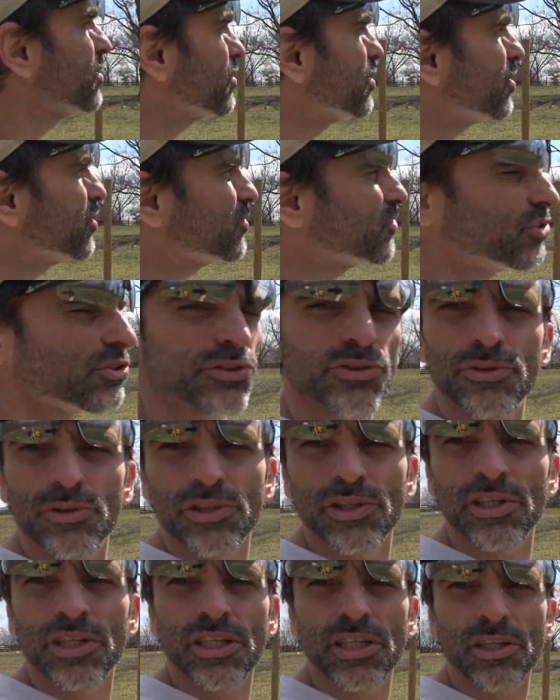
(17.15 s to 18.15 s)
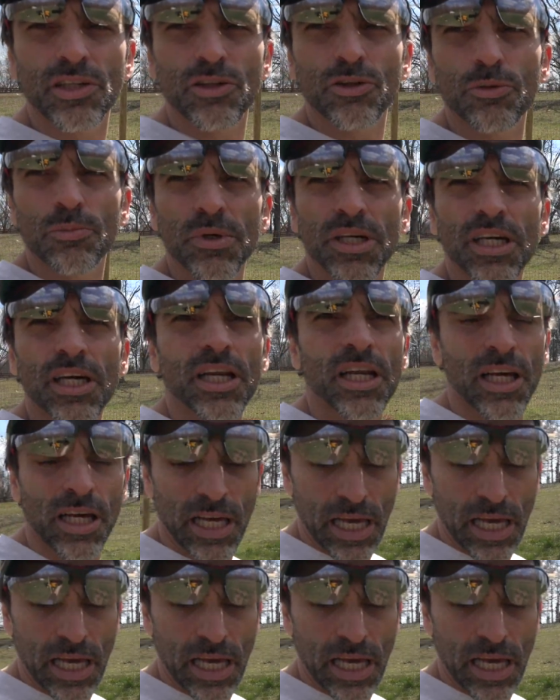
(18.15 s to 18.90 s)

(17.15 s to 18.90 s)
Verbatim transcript: those two in a little bit.